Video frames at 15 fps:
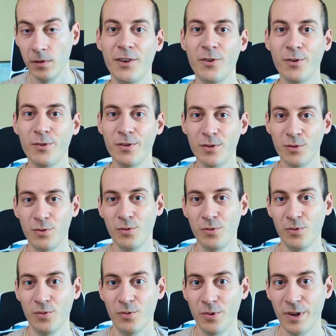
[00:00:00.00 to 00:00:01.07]
order
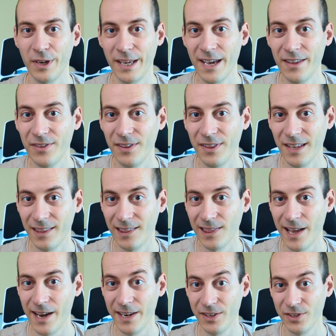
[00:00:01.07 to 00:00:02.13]
to get that
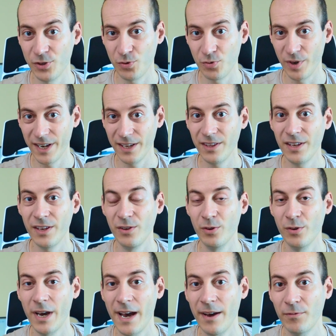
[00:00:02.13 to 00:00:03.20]
line straight, you
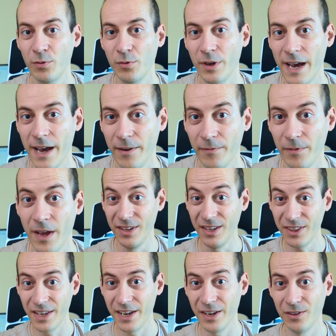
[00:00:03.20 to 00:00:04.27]
have to have
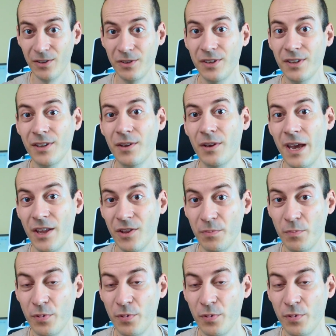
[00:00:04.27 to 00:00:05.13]
detailed and